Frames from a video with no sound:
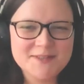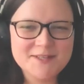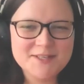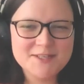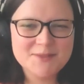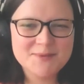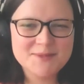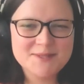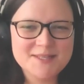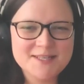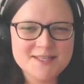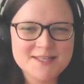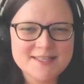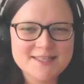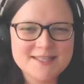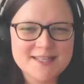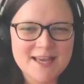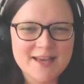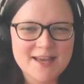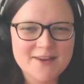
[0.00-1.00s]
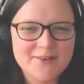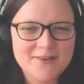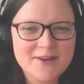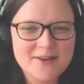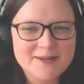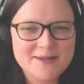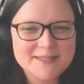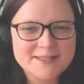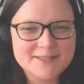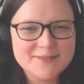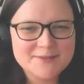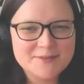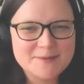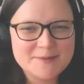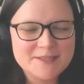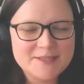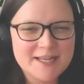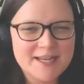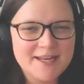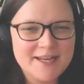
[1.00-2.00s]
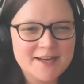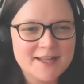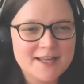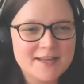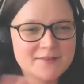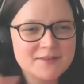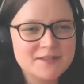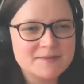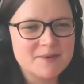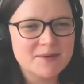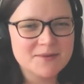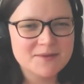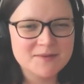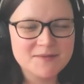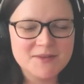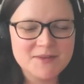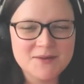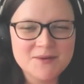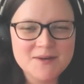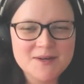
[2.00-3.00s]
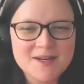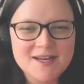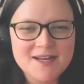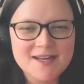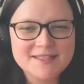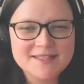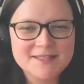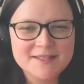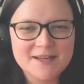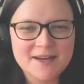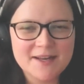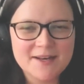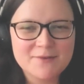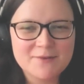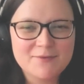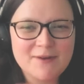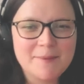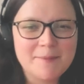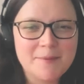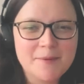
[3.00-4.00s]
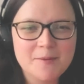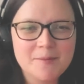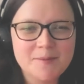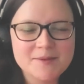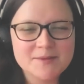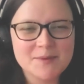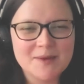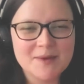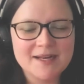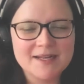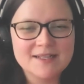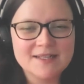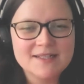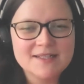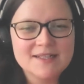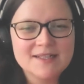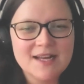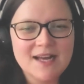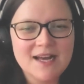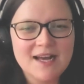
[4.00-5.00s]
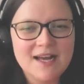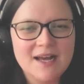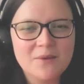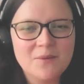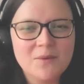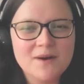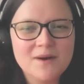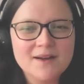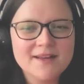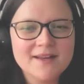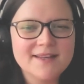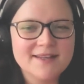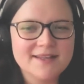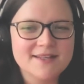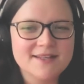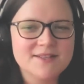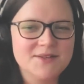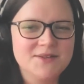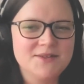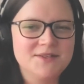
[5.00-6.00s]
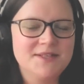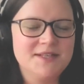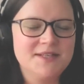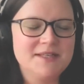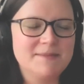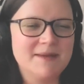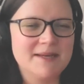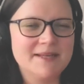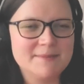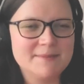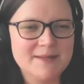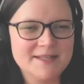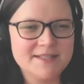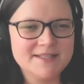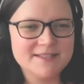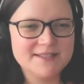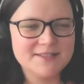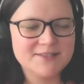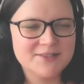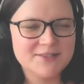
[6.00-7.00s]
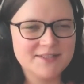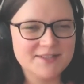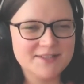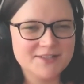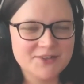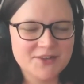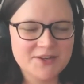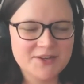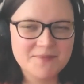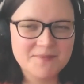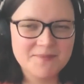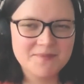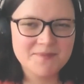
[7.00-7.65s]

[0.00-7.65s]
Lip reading: finish with this great question from Shane, and I'll give it to both of you to kind of wrap up as well. Why is UCD the best place to study history?